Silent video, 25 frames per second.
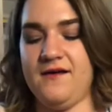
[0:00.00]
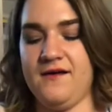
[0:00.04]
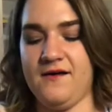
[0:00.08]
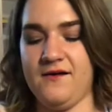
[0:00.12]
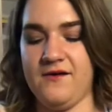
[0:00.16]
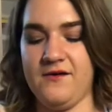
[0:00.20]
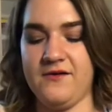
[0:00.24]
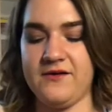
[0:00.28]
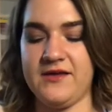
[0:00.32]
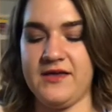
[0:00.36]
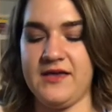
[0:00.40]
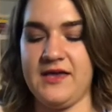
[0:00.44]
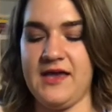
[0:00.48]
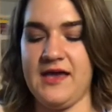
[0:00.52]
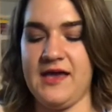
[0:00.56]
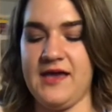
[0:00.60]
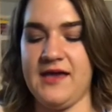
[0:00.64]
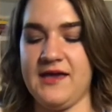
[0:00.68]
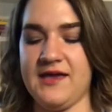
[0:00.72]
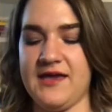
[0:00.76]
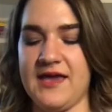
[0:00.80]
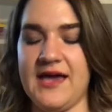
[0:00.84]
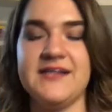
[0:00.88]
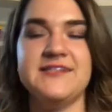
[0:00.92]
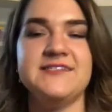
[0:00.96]

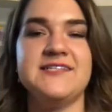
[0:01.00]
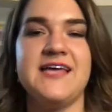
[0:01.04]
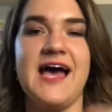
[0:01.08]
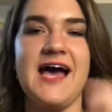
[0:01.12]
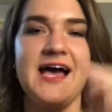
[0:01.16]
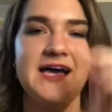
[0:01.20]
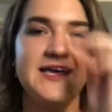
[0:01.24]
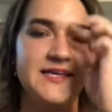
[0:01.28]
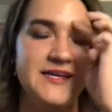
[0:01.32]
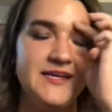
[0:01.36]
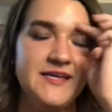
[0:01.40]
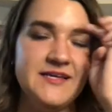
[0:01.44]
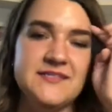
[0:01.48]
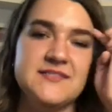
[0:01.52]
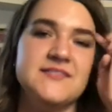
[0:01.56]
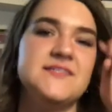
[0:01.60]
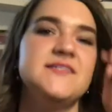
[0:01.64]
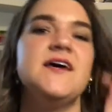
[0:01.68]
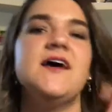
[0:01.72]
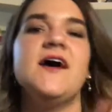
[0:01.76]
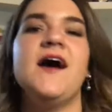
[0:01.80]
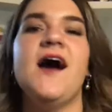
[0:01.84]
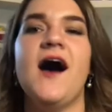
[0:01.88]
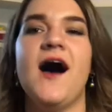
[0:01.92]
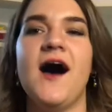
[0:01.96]
Okay,
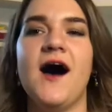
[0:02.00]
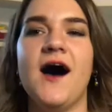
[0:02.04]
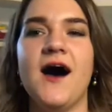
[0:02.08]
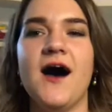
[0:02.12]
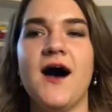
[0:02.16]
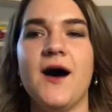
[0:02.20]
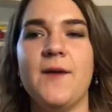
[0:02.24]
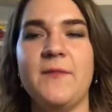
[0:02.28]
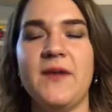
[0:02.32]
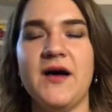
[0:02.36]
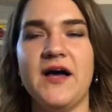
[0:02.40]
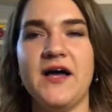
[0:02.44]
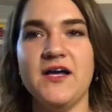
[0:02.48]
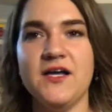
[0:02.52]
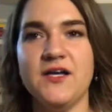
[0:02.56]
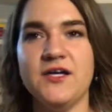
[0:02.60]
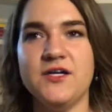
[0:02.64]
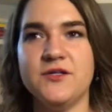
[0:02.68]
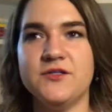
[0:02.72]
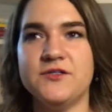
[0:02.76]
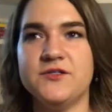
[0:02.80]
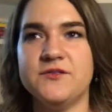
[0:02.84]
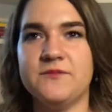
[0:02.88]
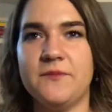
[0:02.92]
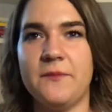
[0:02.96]
antagonist. Um,
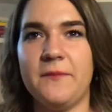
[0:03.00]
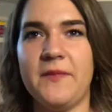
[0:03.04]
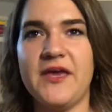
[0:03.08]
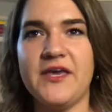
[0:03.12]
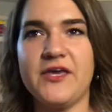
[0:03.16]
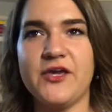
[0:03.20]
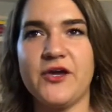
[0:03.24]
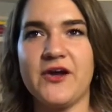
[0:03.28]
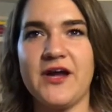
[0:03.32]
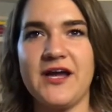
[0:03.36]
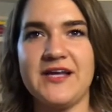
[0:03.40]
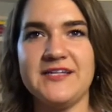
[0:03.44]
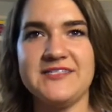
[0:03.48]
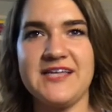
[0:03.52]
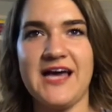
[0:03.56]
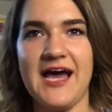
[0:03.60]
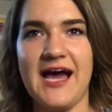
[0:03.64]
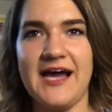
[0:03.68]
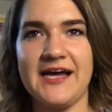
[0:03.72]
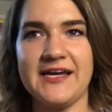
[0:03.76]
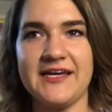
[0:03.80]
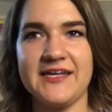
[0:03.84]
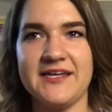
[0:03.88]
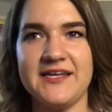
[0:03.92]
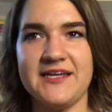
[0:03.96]
make your
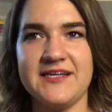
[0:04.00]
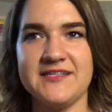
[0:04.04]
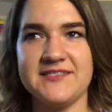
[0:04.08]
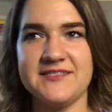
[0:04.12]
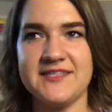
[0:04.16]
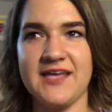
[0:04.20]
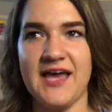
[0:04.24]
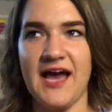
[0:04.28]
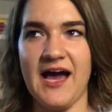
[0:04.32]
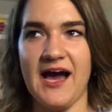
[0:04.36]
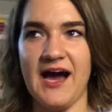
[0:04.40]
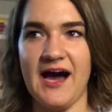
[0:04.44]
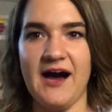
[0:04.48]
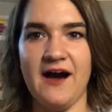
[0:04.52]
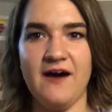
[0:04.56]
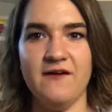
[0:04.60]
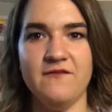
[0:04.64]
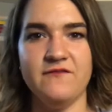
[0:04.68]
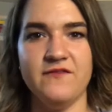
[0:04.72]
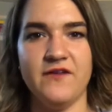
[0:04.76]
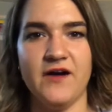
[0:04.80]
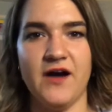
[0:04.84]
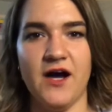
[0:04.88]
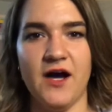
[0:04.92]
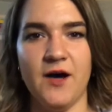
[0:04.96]
antagonist
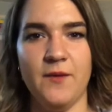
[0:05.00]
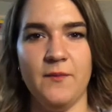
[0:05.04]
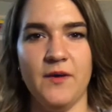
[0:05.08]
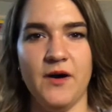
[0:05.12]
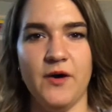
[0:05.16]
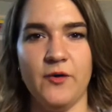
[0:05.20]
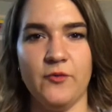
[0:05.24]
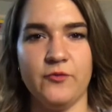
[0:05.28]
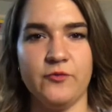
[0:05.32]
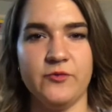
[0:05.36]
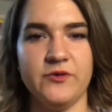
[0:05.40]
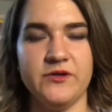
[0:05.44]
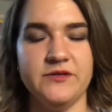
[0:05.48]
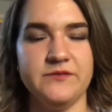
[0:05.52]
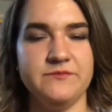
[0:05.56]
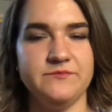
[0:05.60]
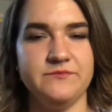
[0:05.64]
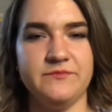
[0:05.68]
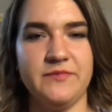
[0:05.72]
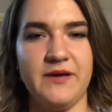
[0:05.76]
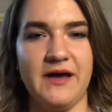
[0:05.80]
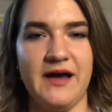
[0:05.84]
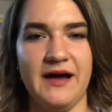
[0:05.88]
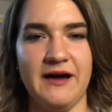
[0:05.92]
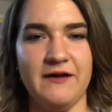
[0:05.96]
have um,
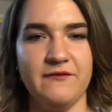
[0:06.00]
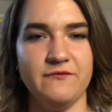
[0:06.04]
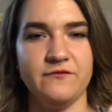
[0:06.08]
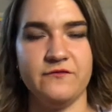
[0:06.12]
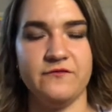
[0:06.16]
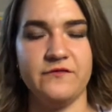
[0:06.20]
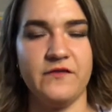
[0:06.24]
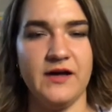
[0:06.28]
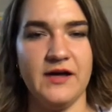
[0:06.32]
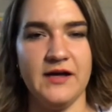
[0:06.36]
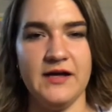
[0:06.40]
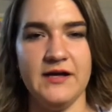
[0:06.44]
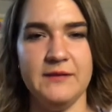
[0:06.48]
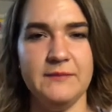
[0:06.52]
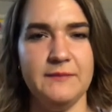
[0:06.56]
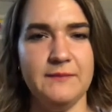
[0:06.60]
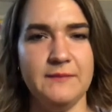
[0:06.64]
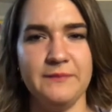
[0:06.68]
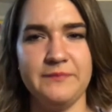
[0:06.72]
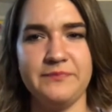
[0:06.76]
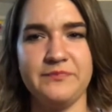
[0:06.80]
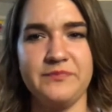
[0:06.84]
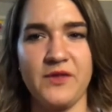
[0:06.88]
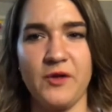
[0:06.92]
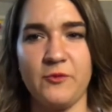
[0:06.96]
have
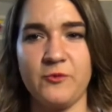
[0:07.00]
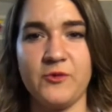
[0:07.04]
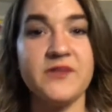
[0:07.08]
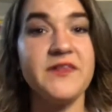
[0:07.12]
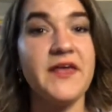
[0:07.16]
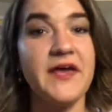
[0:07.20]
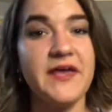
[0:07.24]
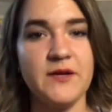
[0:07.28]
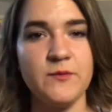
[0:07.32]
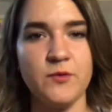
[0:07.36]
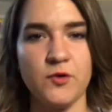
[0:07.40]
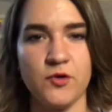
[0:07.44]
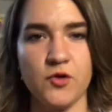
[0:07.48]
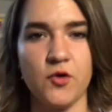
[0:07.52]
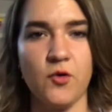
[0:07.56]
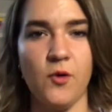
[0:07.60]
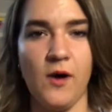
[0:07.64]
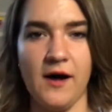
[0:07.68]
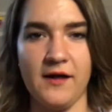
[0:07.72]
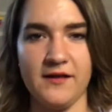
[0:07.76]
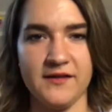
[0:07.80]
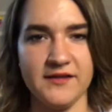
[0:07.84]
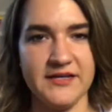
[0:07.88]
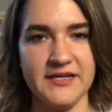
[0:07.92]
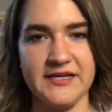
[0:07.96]
um, relatable
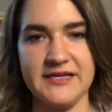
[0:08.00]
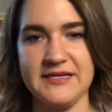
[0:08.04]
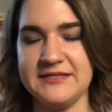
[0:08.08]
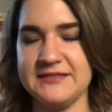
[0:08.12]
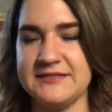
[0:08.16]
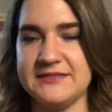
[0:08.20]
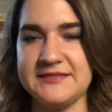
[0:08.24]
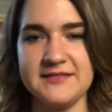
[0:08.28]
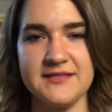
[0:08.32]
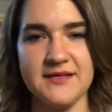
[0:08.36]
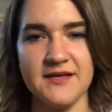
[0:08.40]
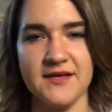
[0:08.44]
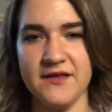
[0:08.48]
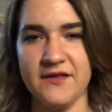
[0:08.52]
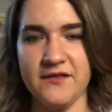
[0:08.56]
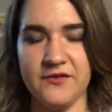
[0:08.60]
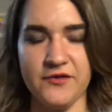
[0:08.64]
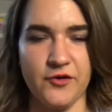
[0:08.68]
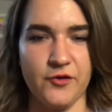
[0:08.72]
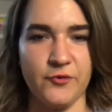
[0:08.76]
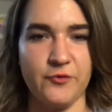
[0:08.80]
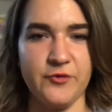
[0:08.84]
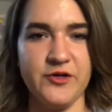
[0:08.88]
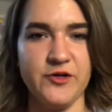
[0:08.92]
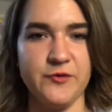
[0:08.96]
qualities.
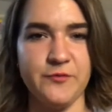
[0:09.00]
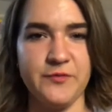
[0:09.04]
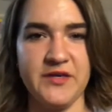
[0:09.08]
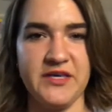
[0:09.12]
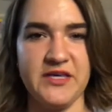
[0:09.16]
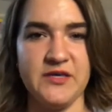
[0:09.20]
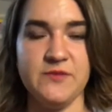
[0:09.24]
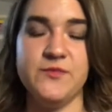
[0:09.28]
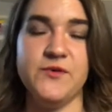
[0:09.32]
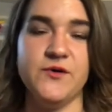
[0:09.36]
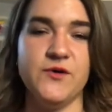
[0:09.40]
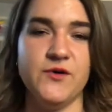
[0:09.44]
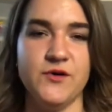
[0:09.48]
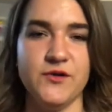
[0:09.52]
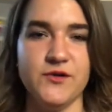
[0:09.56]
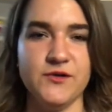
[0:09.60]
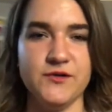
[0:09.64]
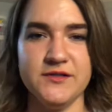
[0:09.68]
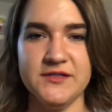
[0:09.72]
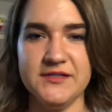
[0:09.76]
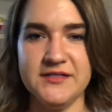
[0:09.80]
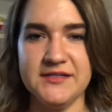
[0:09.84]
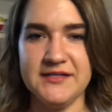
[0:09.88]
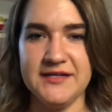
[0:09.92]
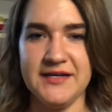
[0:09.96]
They're real
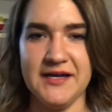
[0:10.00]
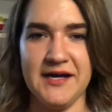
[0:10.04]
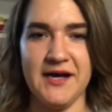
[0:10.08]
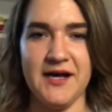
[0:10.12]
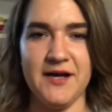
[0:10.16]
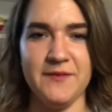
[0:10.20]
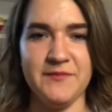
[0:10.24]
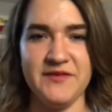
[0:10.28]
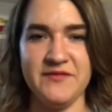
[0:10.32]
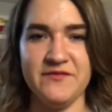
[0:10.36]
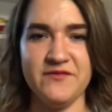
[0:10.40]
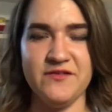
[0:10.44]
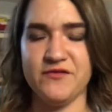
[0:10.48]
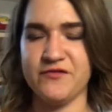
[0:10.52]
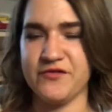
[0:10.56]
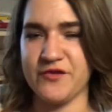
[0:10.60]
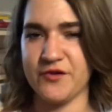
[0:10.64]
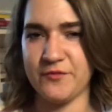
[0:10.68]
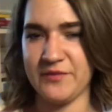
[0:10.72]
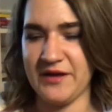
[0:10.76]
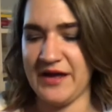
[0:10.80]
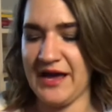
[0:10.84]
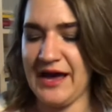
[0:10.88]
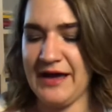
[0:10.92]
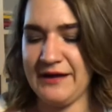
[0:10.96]
people, um, even if
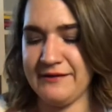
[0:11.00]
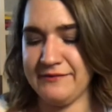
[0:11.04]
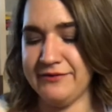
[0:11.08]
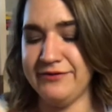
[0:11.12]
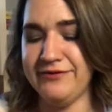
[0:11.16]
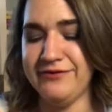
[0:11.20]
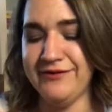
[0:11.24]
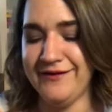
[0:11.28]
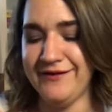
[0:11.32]
they're bad.